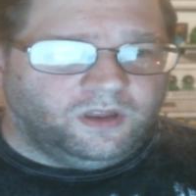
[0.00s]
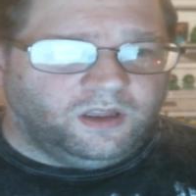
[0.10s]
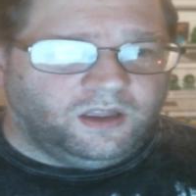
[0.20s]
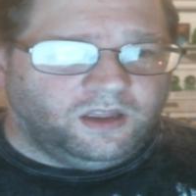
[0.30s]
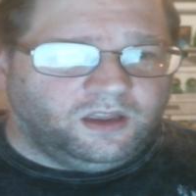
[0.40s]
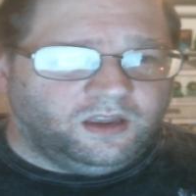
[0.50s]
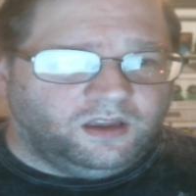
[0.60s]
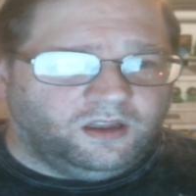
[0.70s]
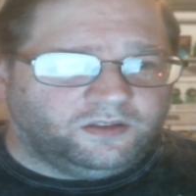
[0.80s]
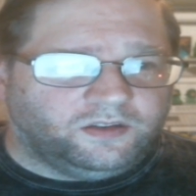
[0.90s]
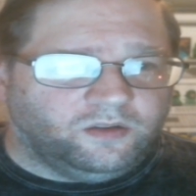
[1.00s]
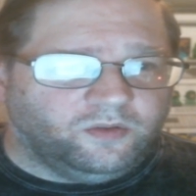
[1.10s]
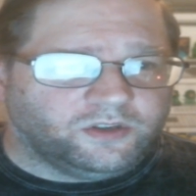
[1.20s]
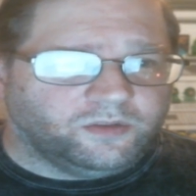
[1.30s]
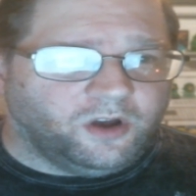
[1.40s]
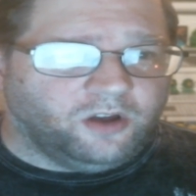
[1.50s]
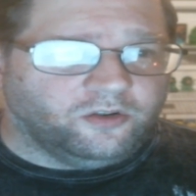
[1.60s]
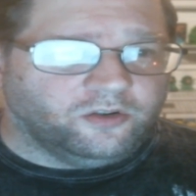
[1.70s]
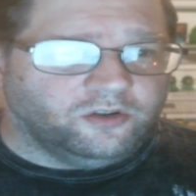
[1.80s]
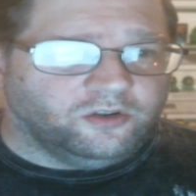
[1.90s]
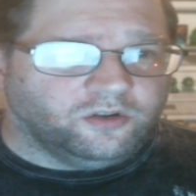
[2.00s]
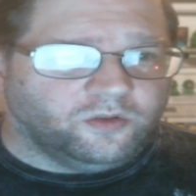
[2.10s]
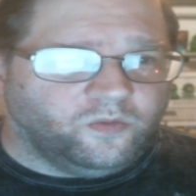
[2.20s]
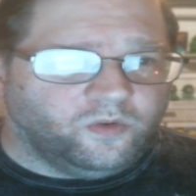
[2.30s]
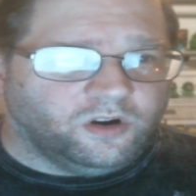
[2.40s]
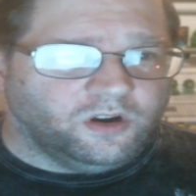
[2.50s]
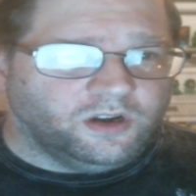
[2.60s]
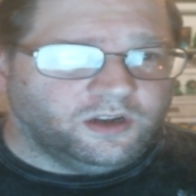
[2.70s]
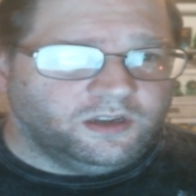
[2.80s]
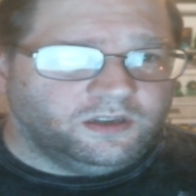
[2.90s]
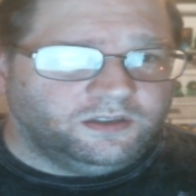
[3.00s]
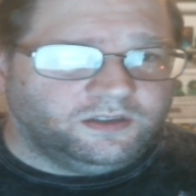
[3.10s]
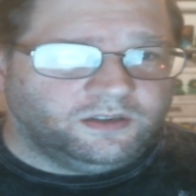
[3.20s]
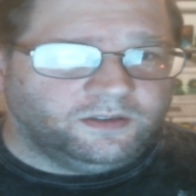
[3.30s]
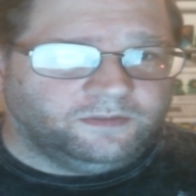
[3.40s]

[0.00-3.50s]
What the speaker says: And let's see what some other good ones.